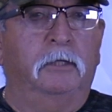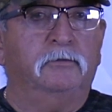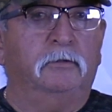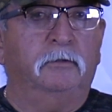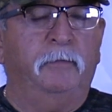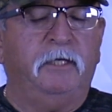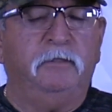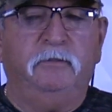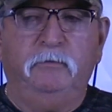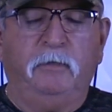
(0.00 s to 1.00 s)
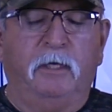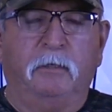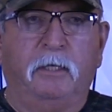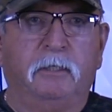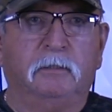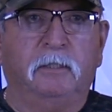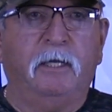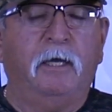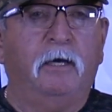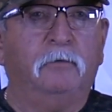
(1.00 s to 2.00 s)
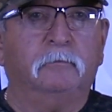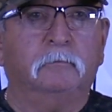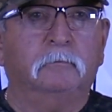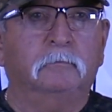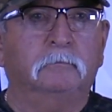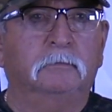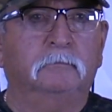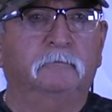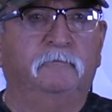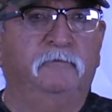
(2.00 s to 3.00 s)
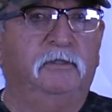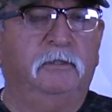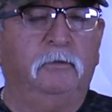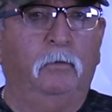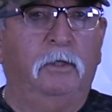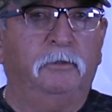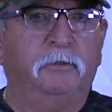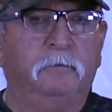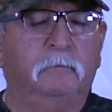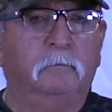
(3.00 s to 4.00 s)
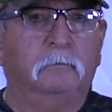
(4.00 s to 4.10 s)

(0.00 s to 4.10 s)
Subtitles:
I told them I could do that. I could lay out, fit it, weld it.